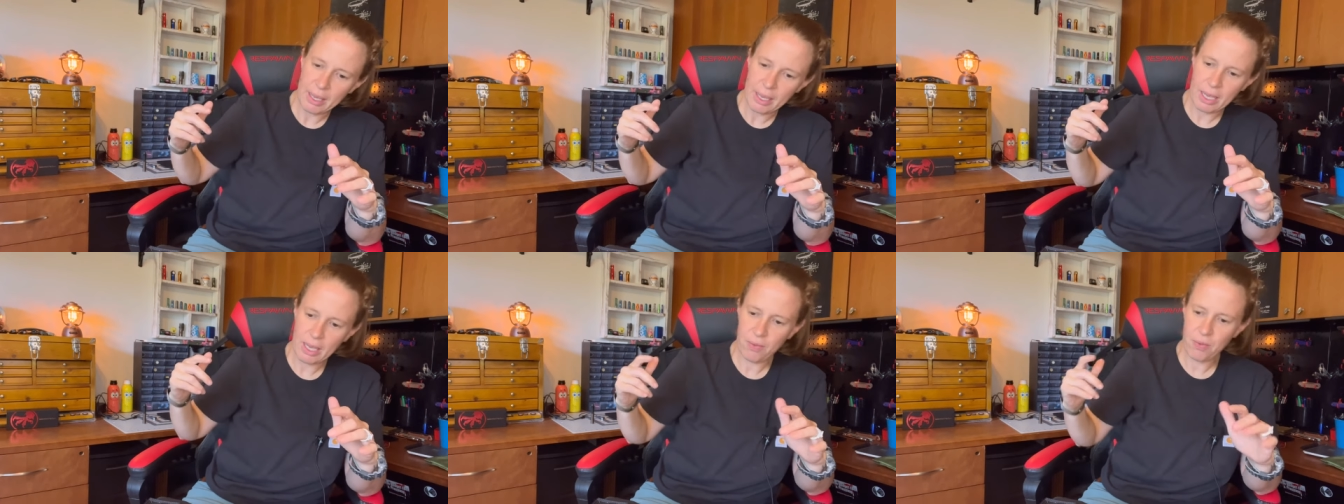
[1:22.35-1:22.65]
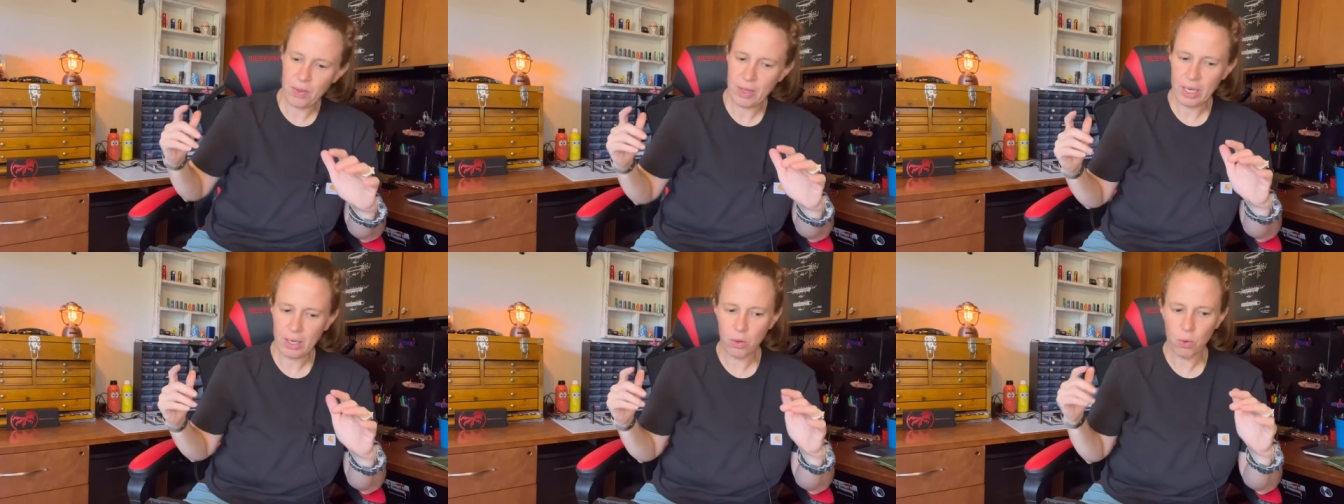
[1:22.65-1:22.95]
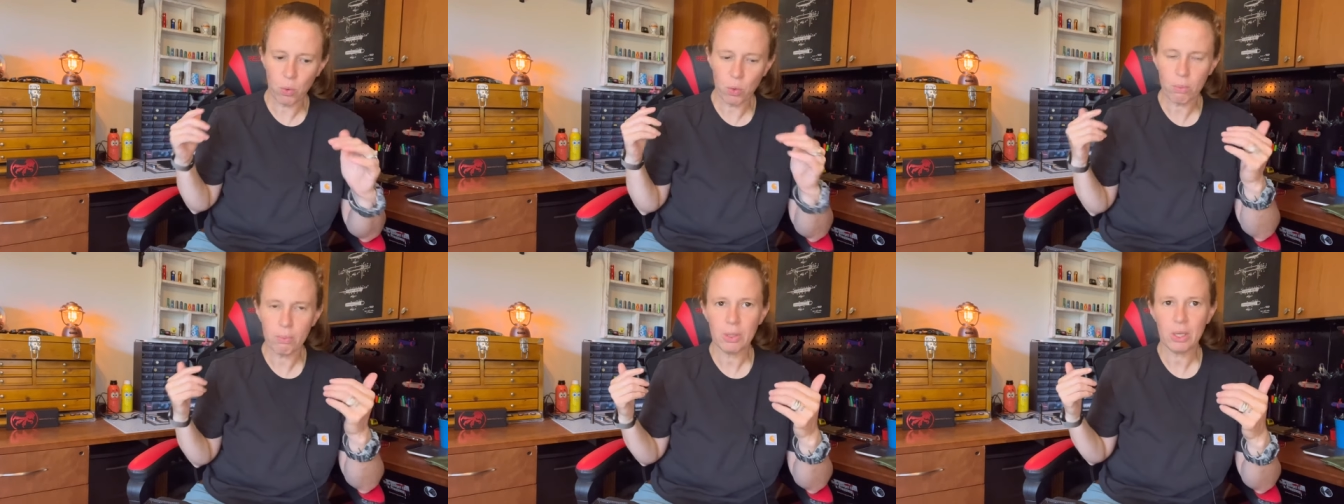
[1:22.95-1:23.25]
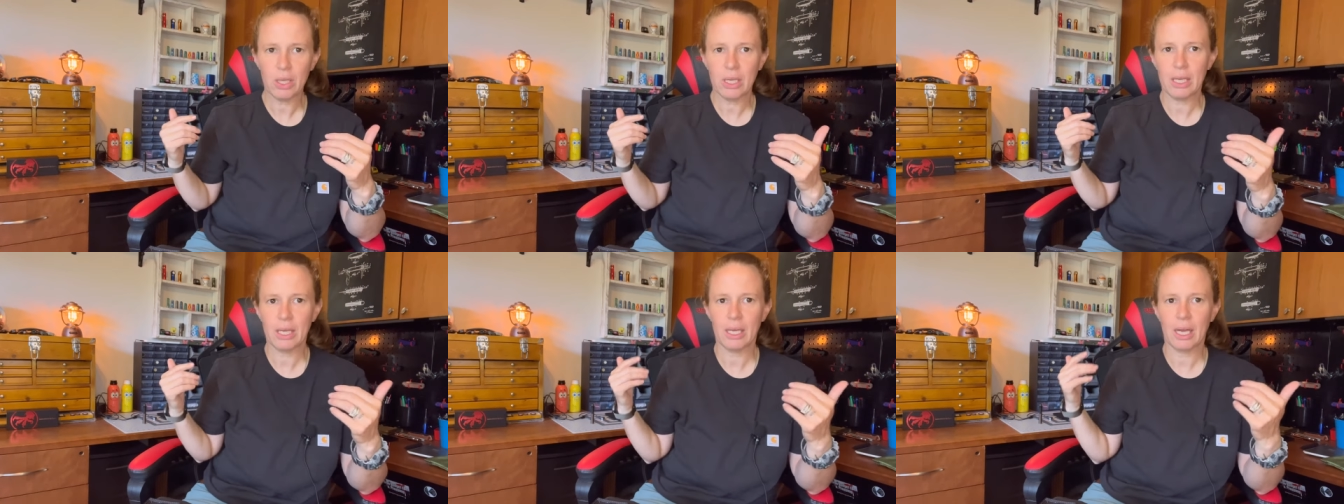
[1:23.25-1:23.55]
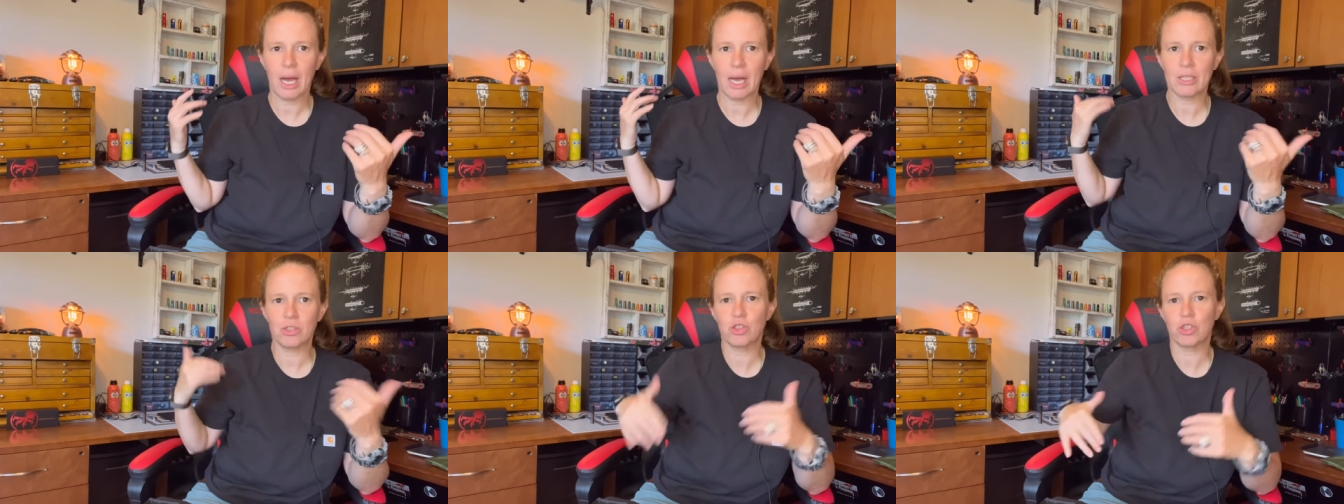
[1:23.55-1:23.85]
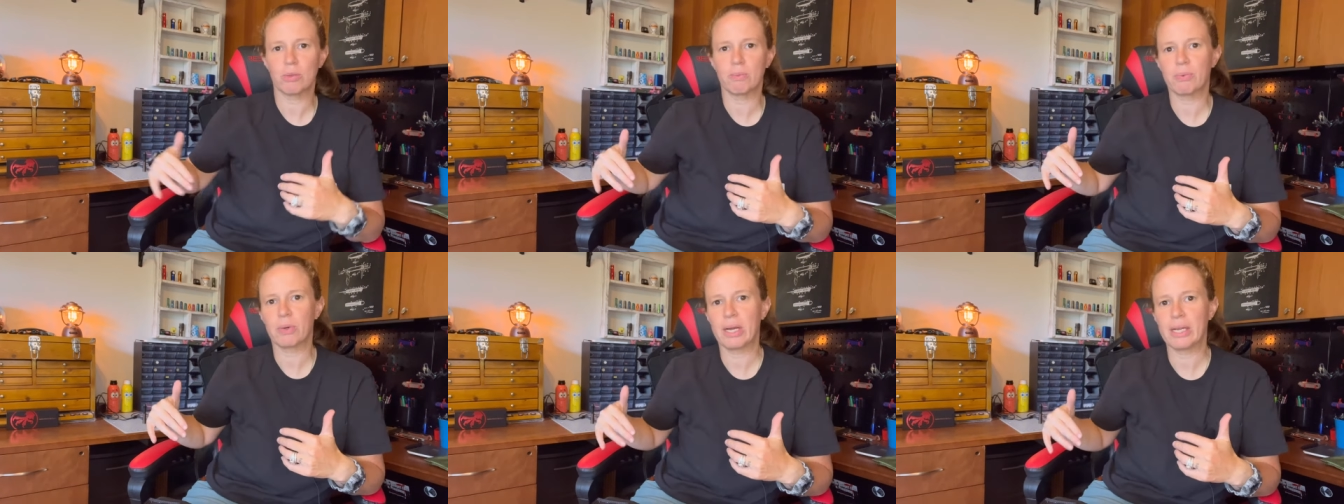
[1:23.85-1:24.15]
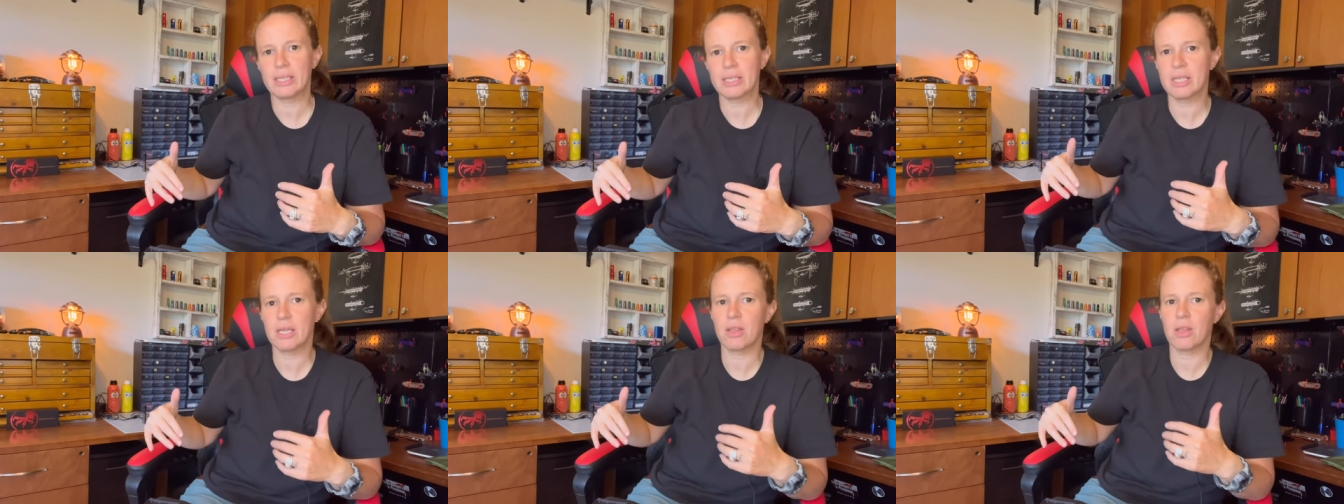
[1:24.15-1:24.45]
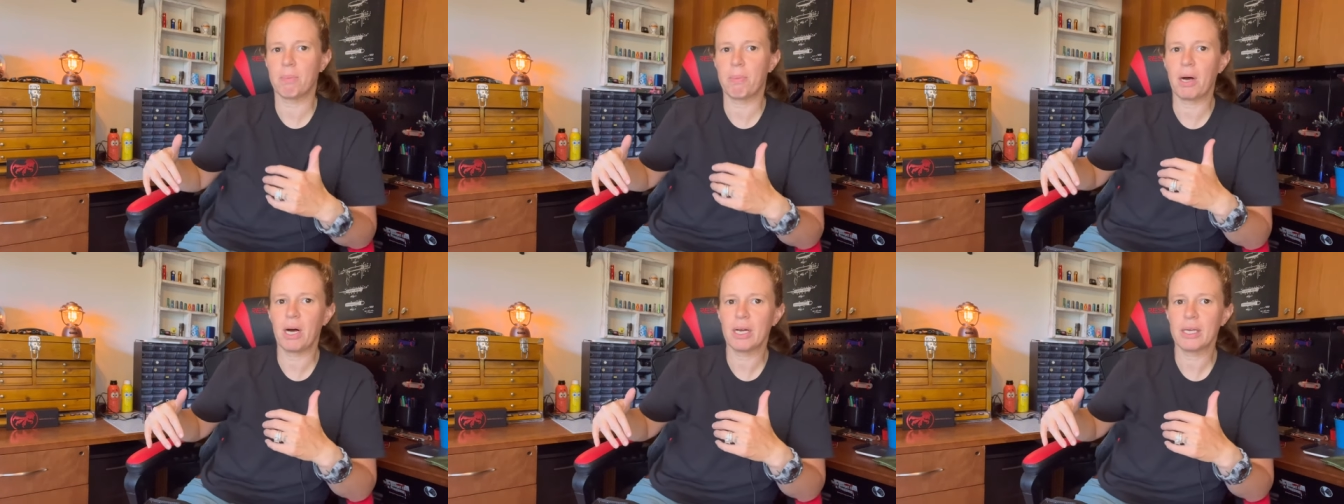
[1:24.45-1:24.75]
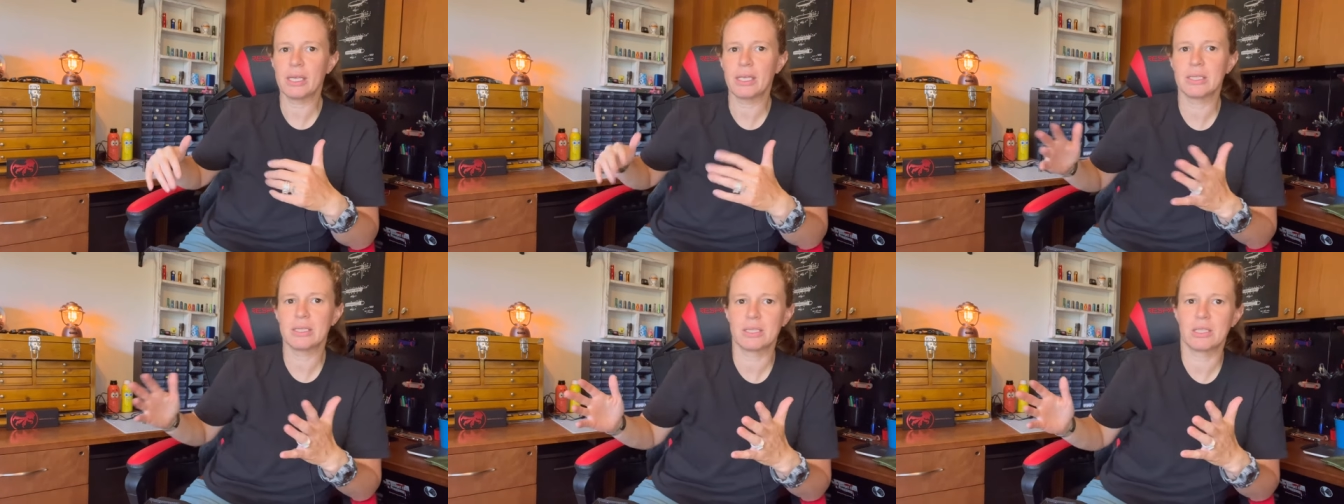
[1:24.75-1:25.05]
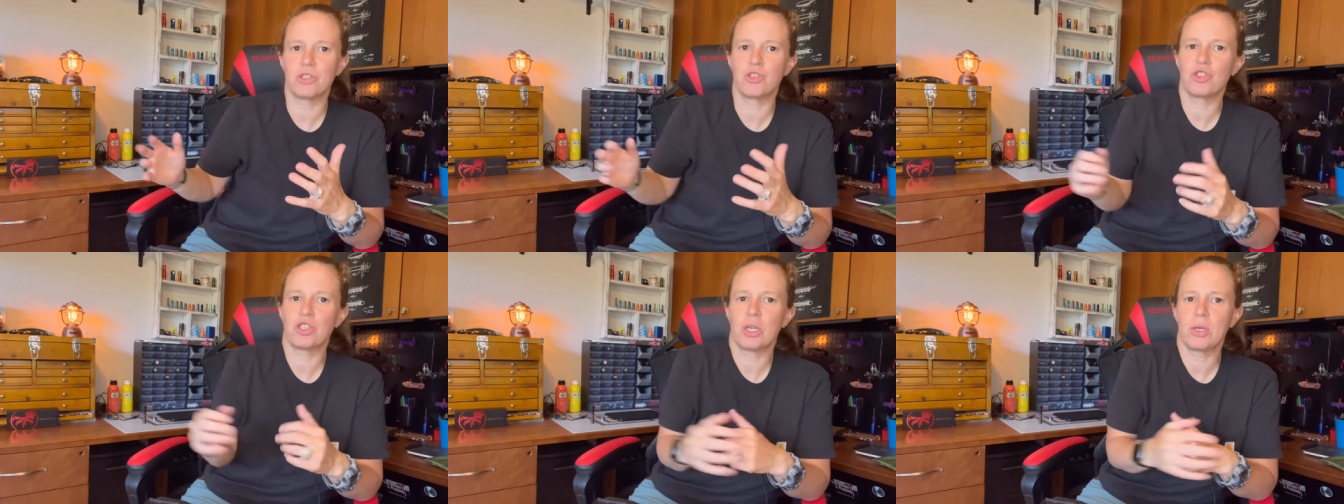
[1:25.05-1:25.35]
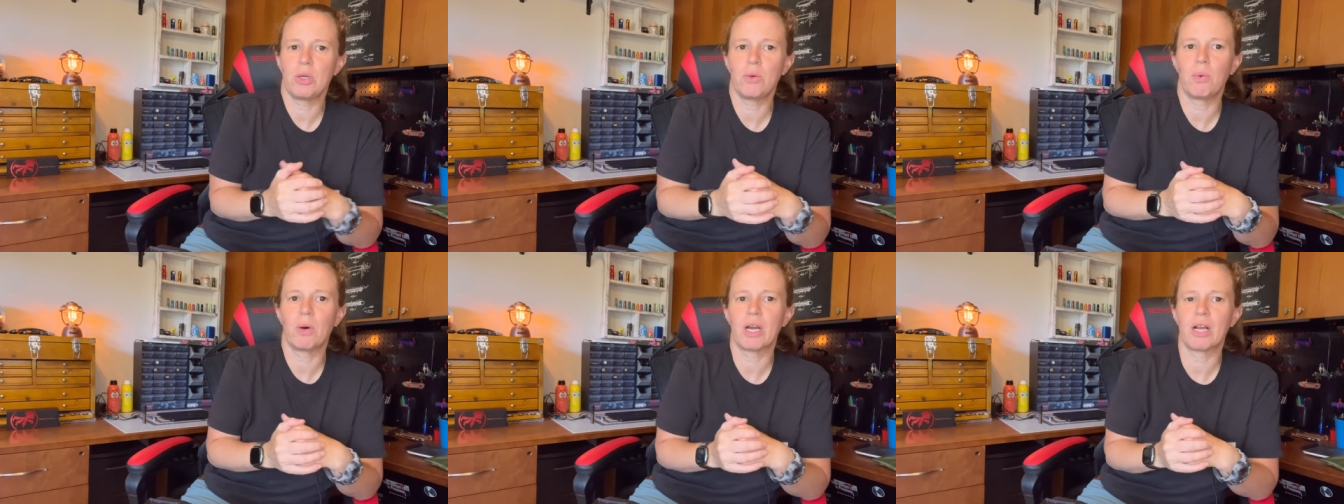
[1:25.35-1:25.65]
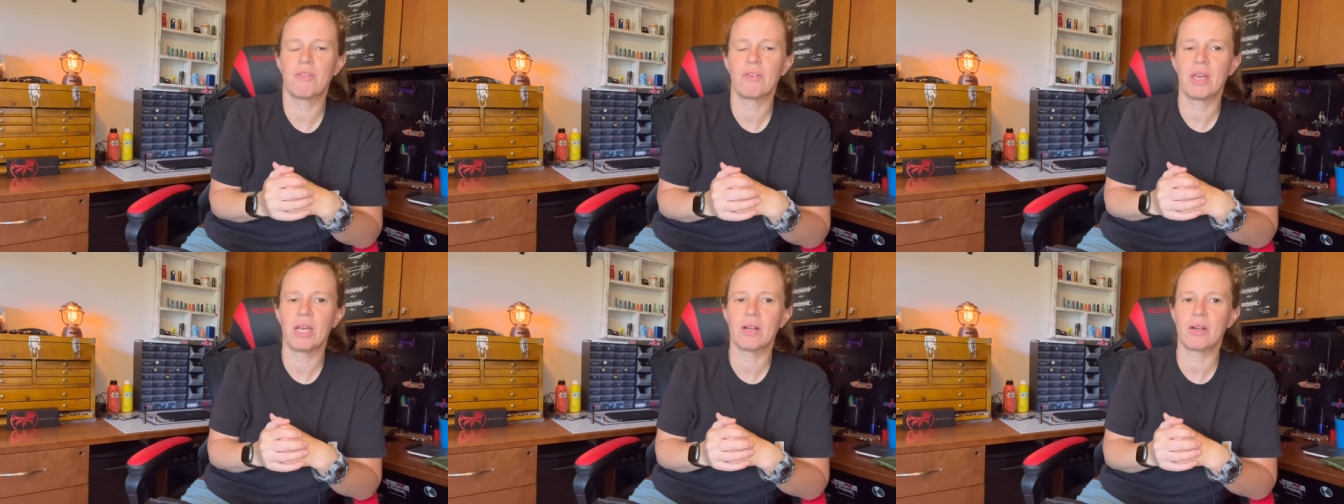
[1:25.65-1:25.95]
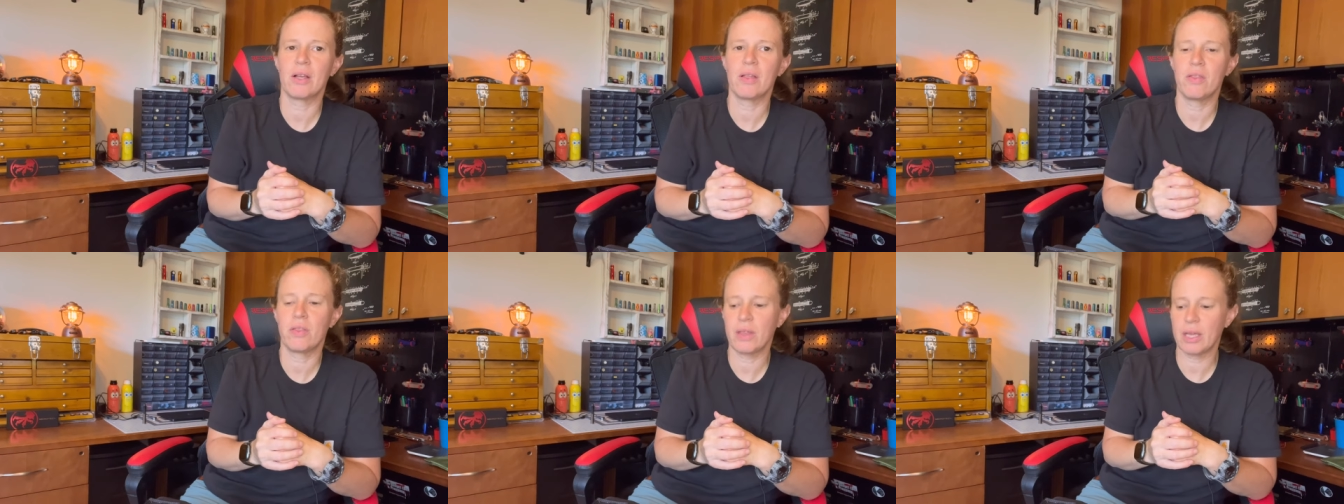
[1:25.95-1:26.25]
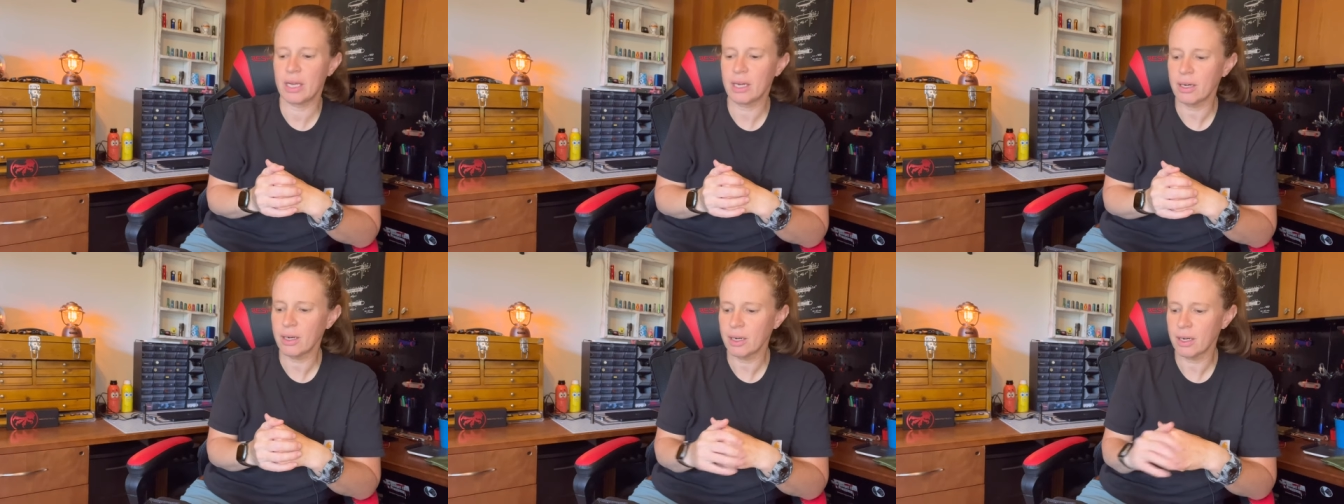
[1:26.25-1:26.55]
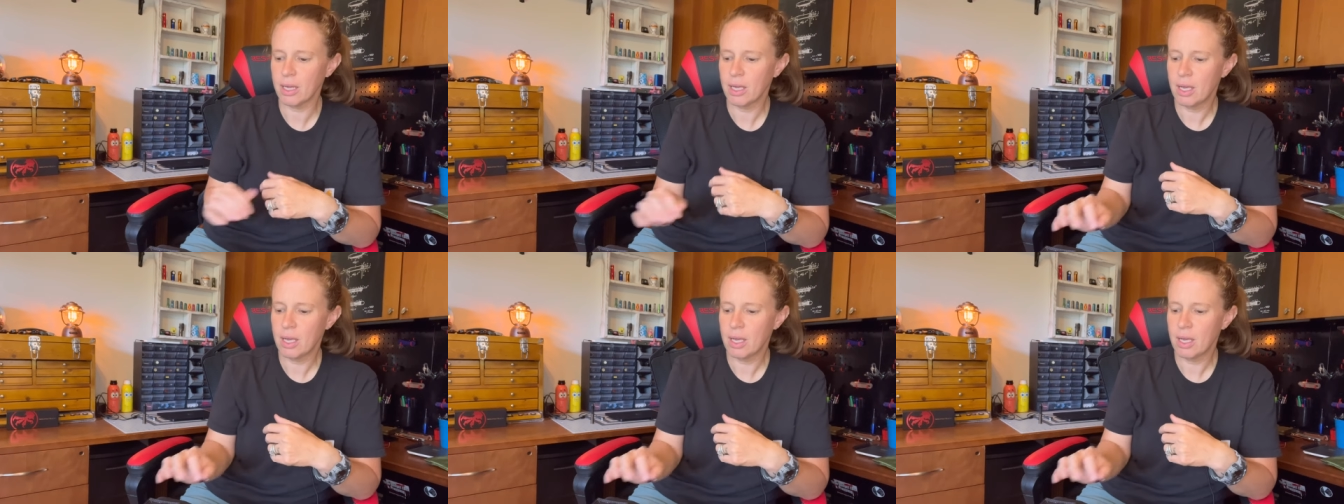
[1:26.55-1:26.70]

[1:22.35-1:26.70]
And then normally I jump right into the pockets and show you what I've carried there.